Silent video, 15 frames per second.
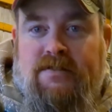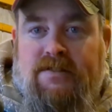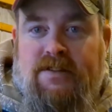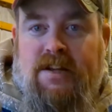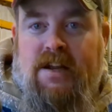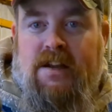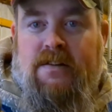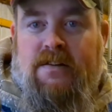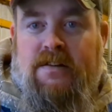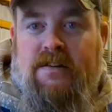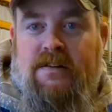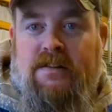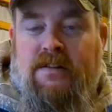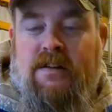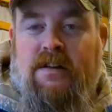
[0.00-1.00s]
sinker
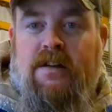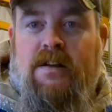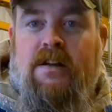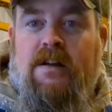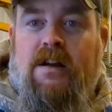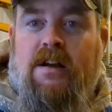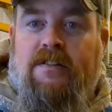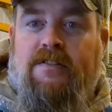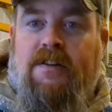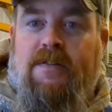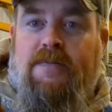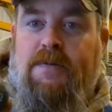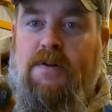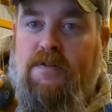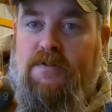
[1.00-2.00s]
is
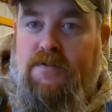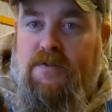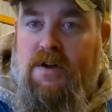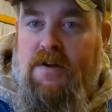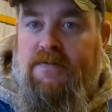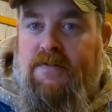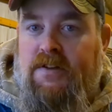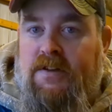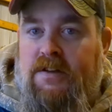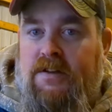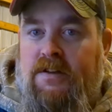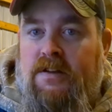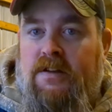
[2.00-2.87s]
if you're drifting,